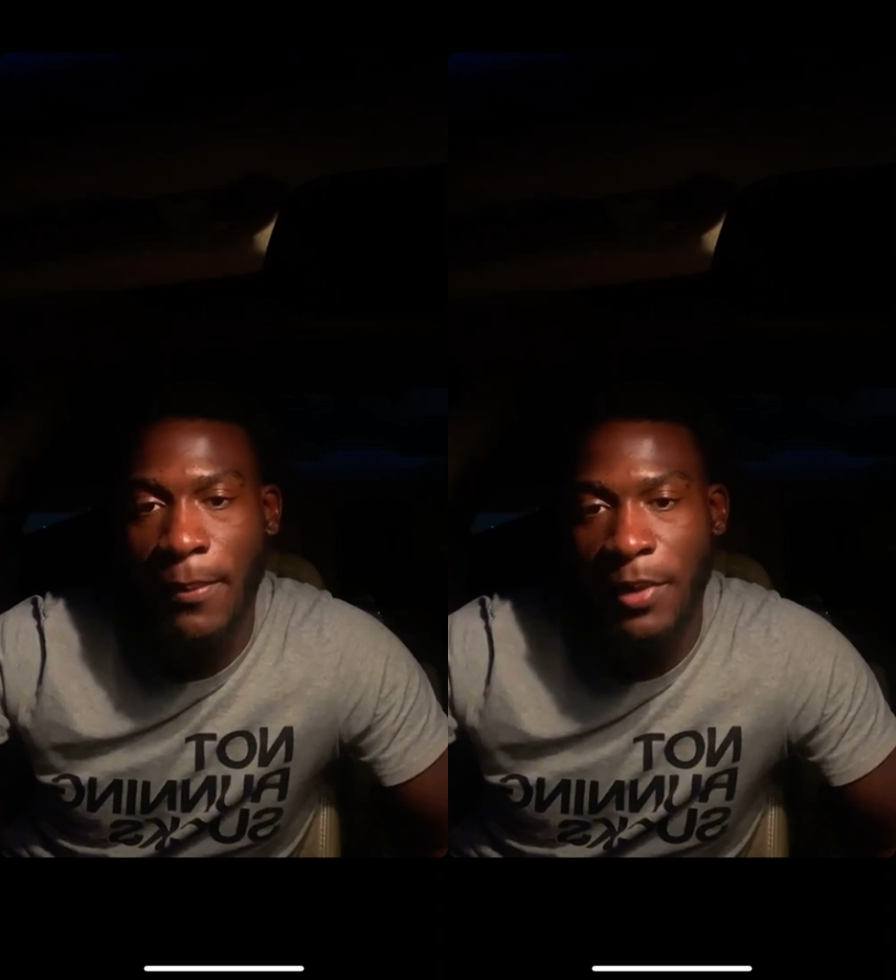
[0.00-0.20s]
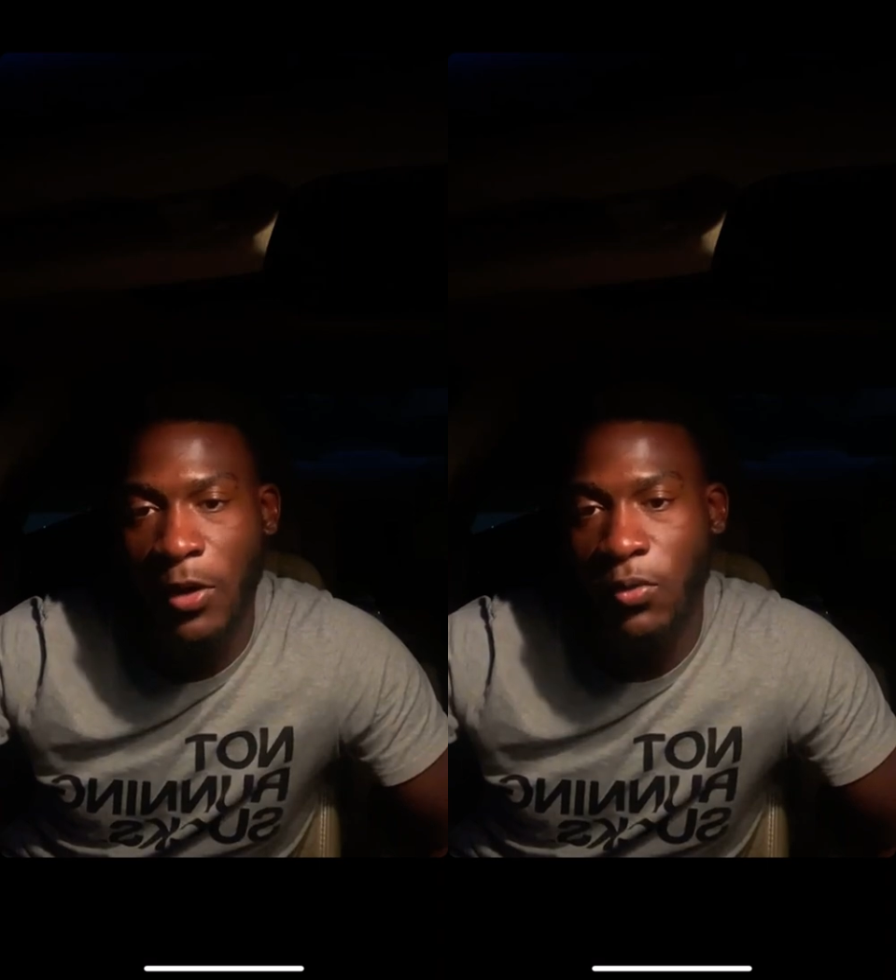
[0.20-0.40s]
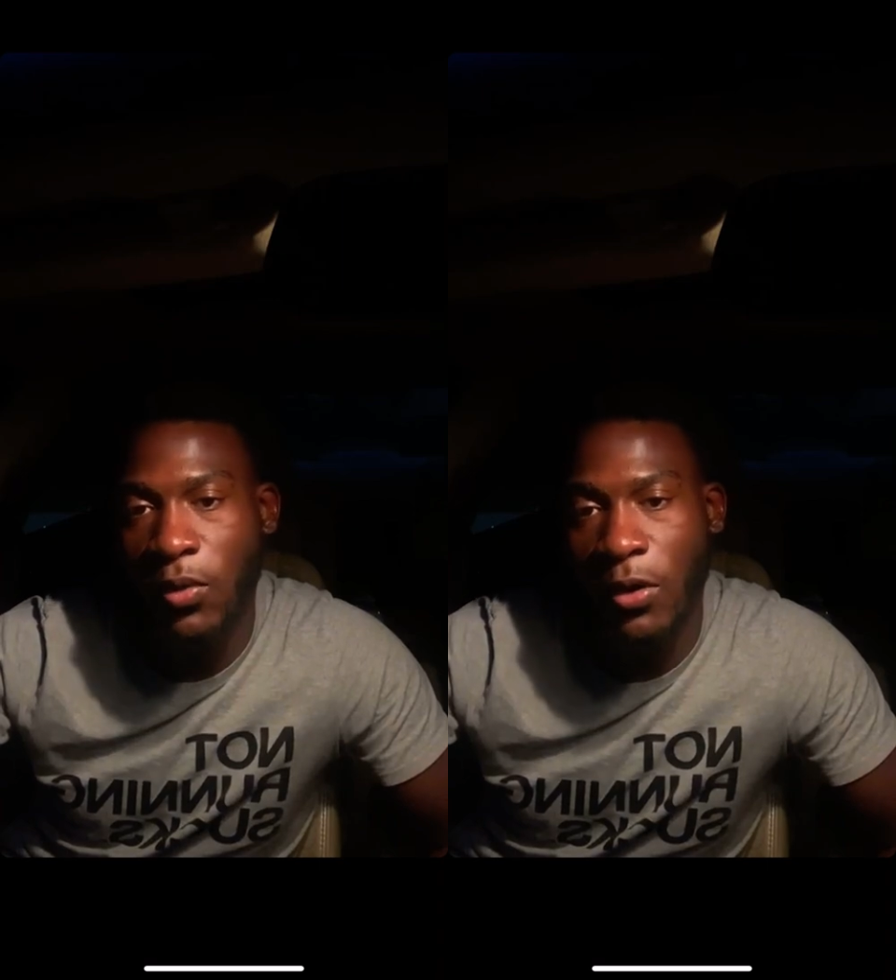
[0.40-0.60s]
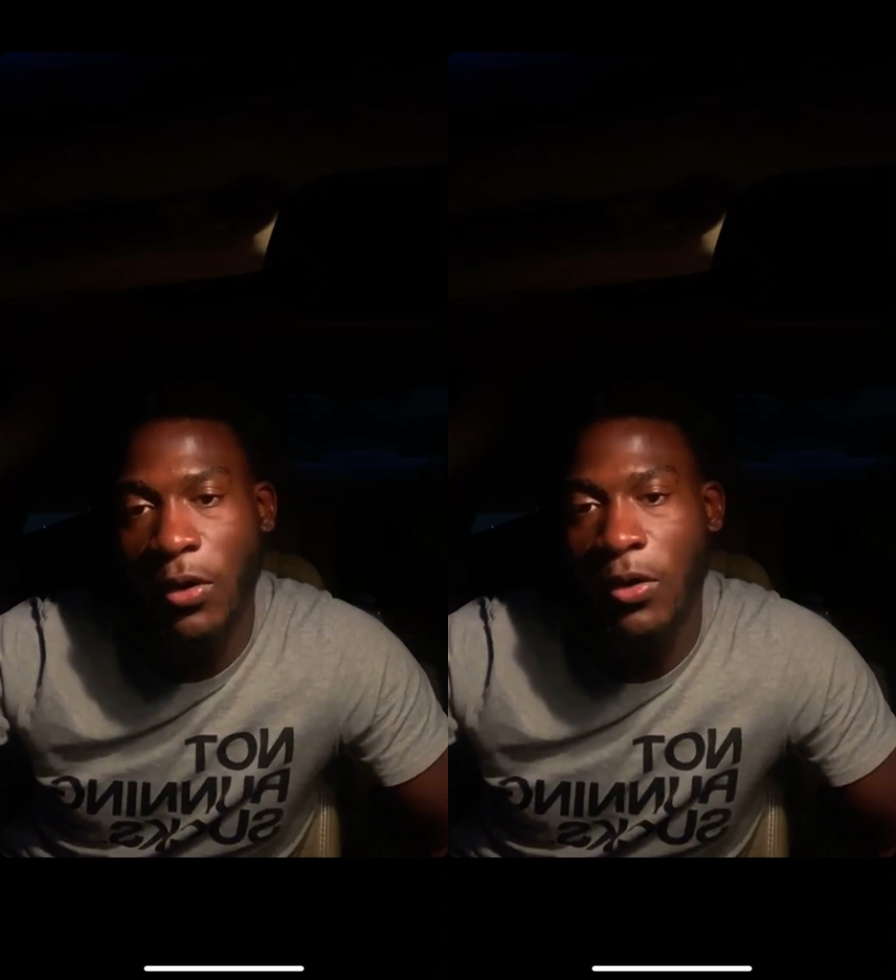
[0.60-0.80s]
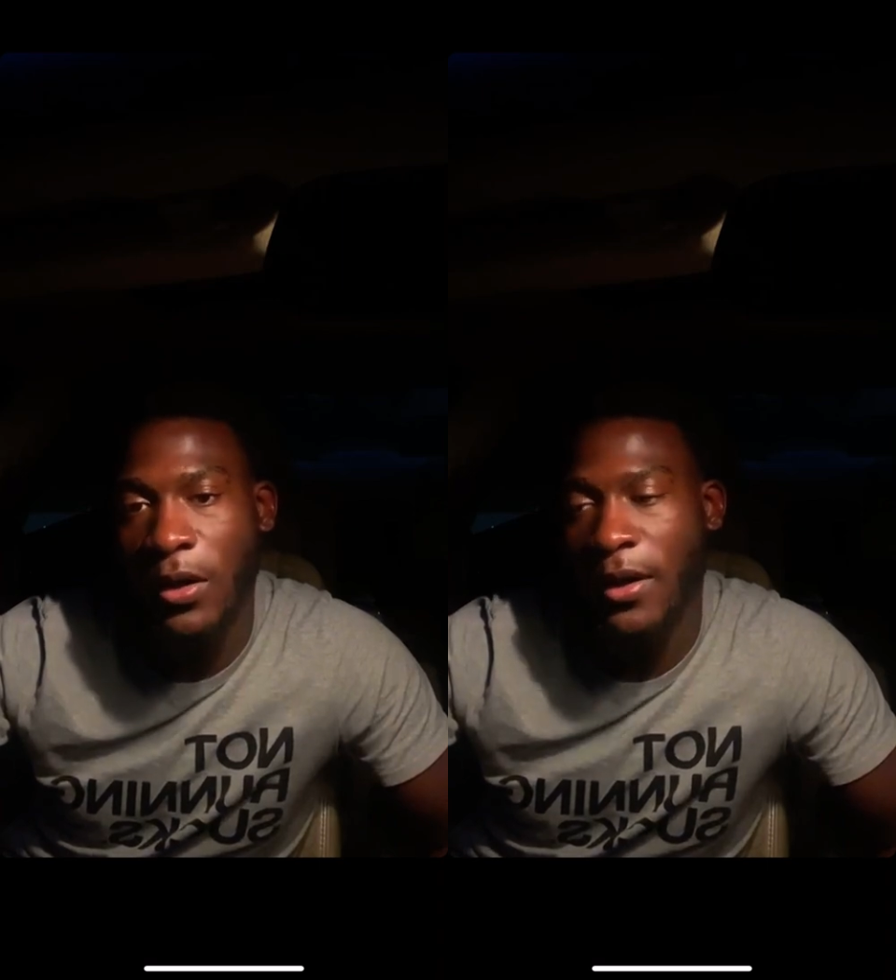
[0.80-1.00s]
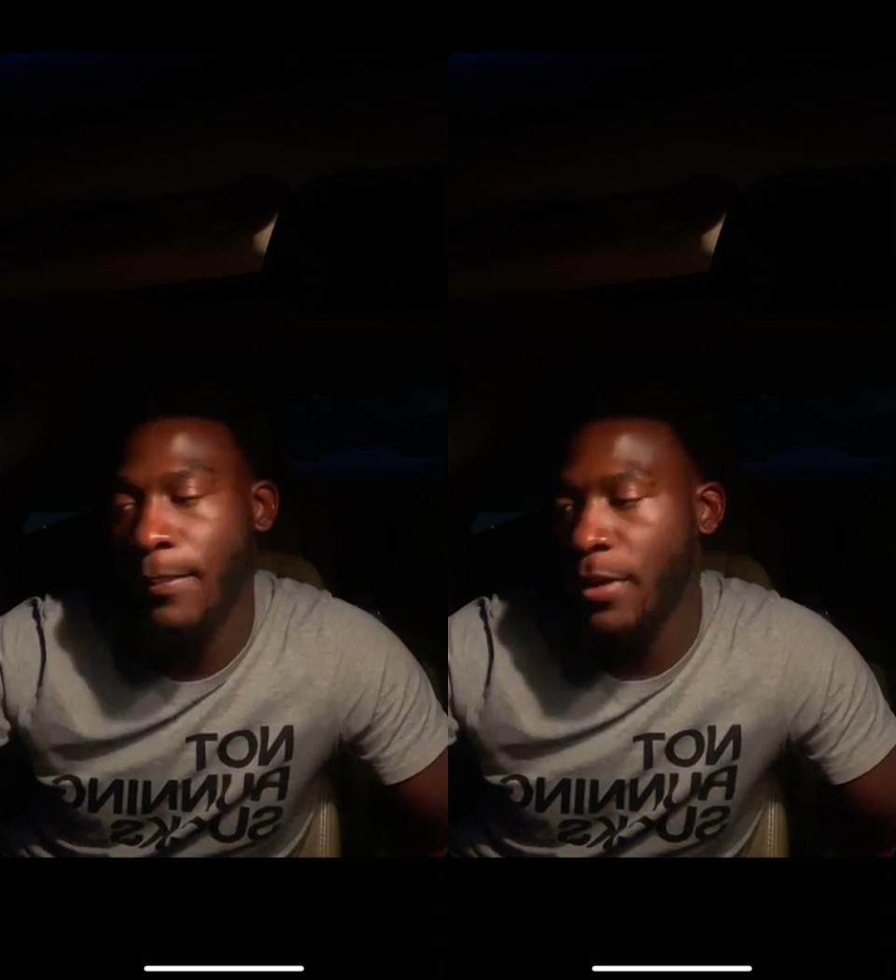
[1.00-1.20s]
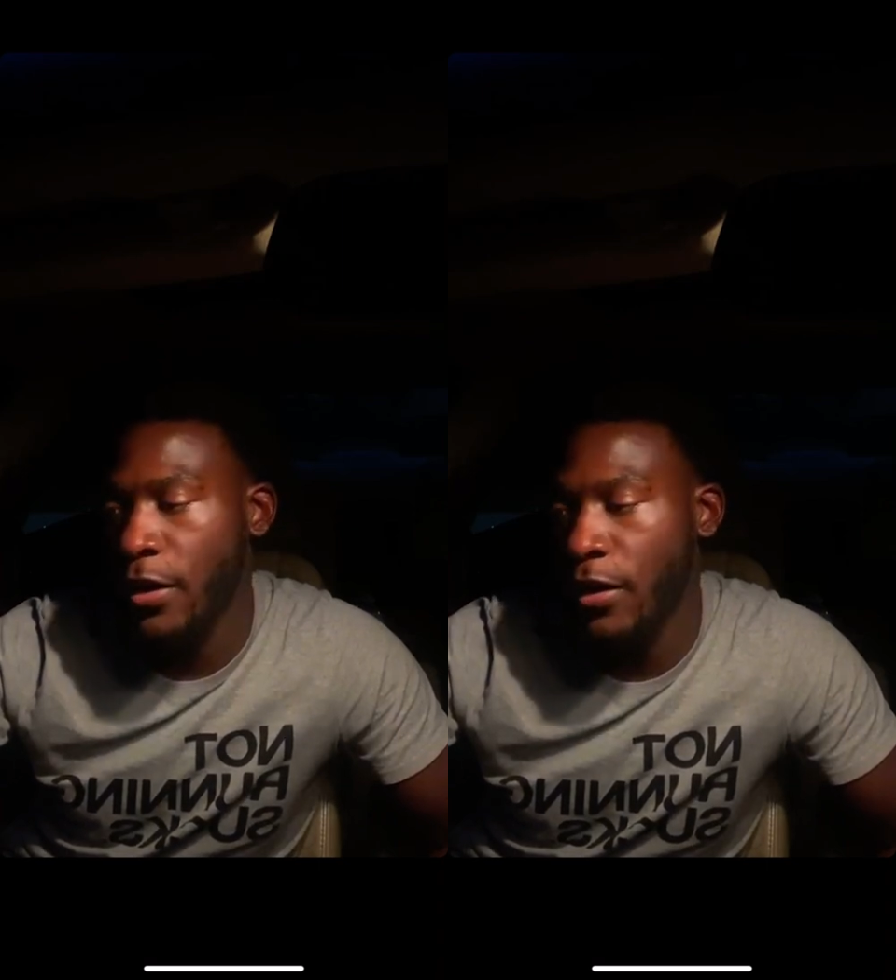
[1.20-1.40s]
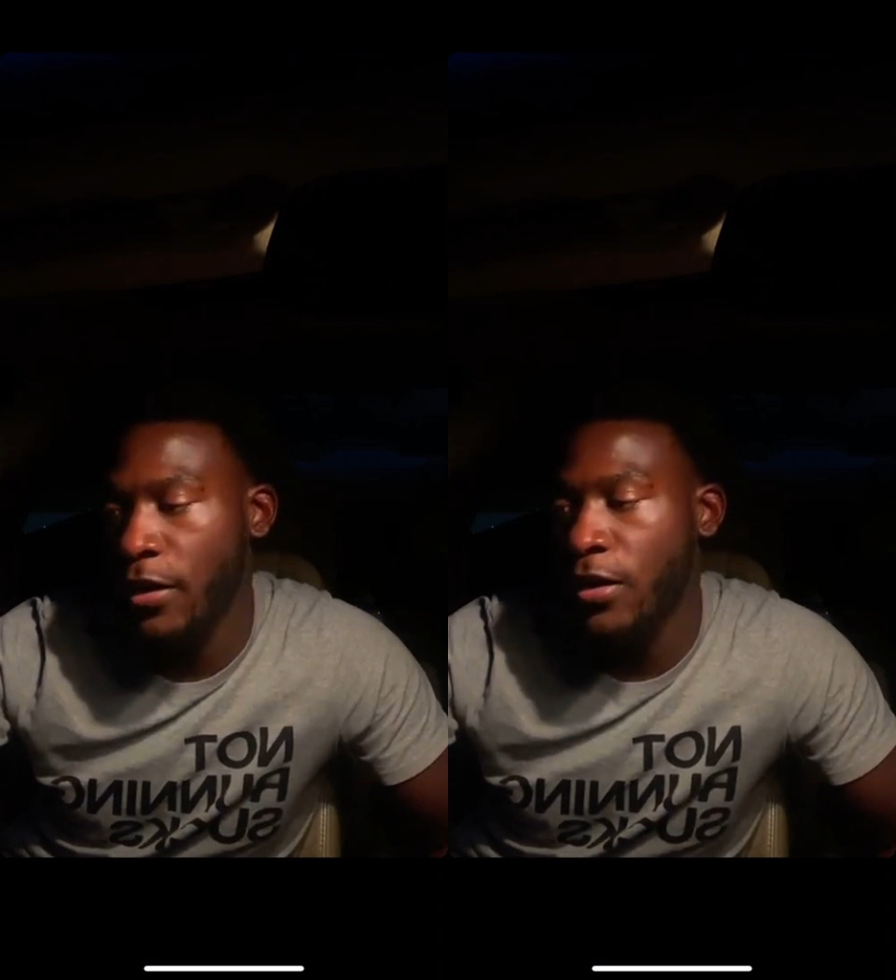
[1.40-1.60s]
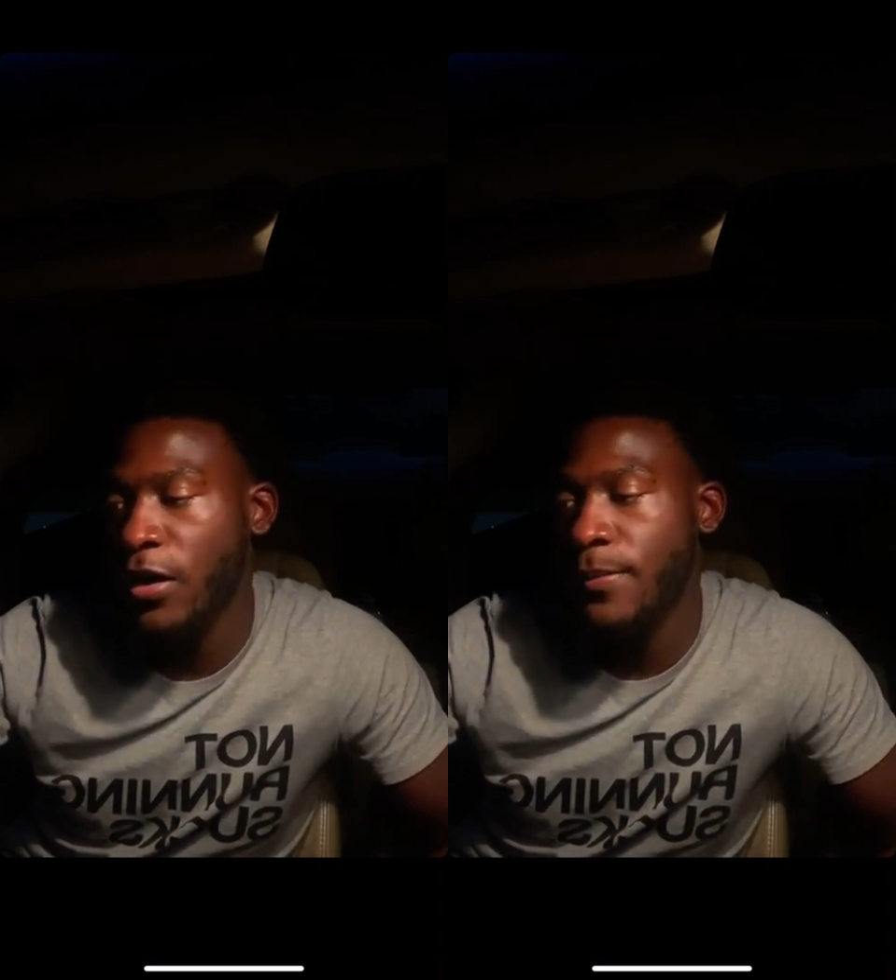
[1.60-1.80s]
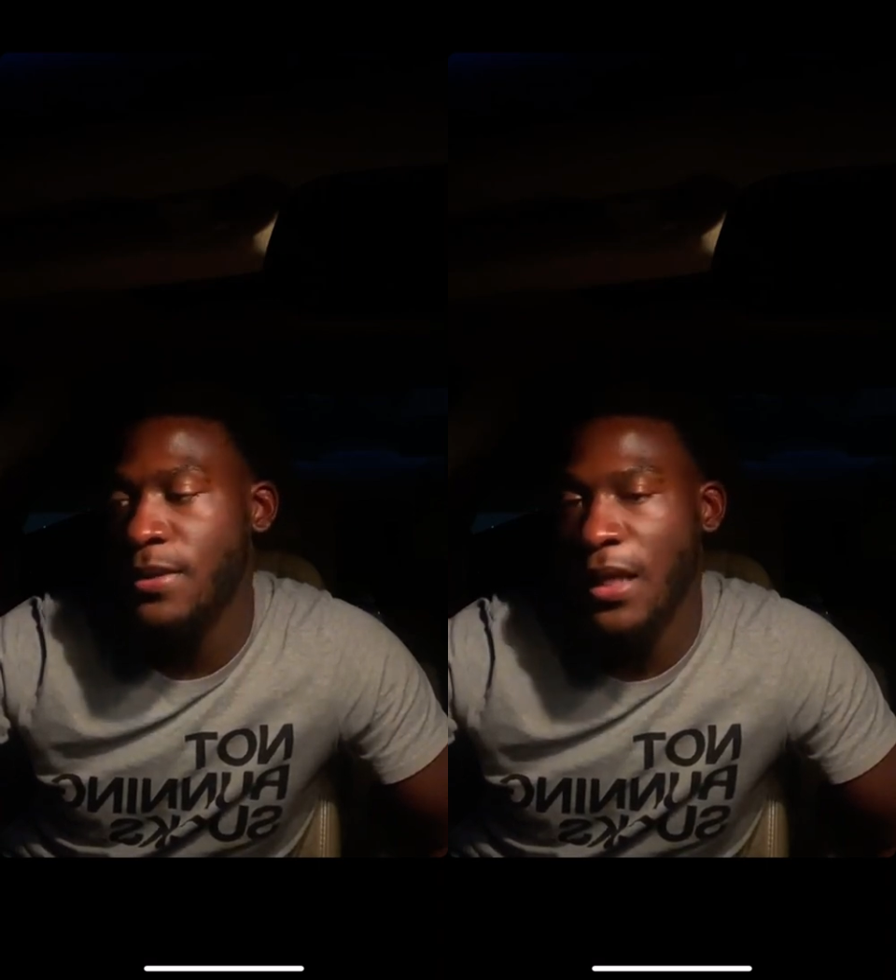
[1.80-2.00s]
better world, and a better, you know
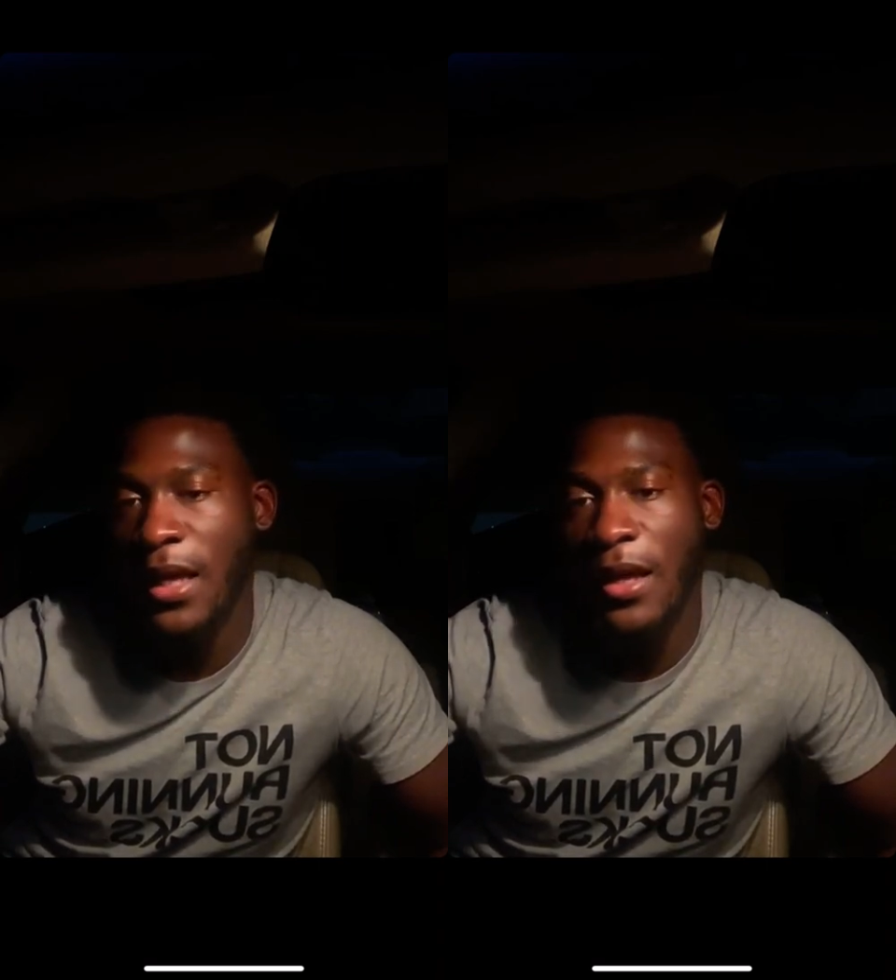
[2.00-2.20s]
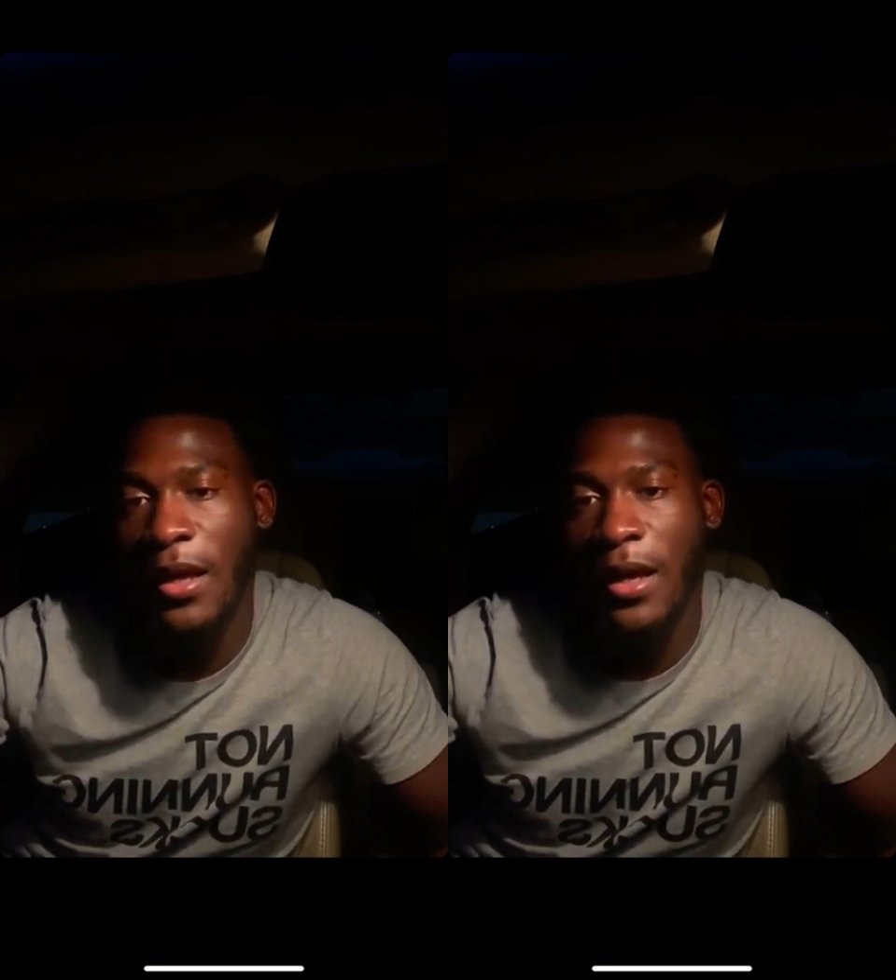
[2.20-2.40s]
what I'm saying,